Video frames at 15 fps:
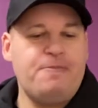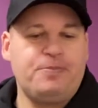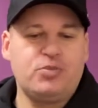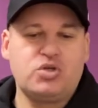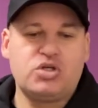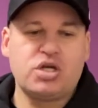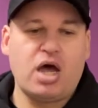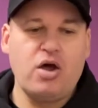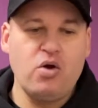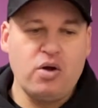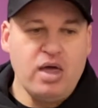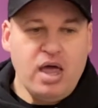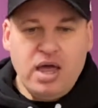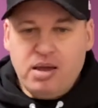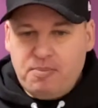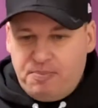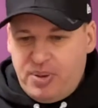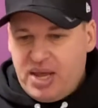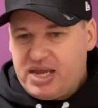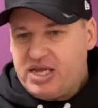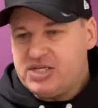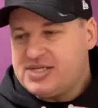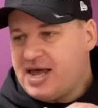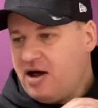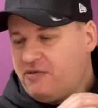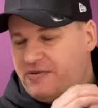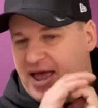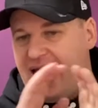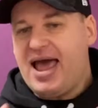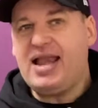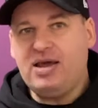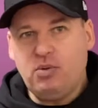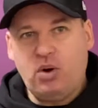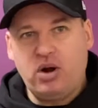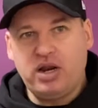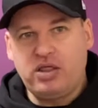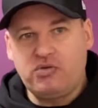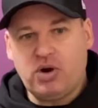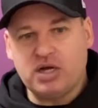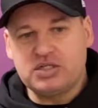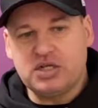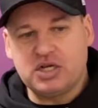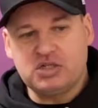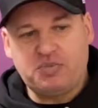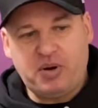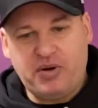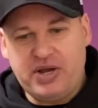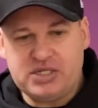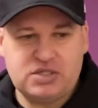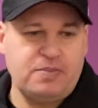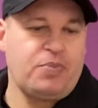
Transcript: So pick yourself any one of the Rockstar Spirits,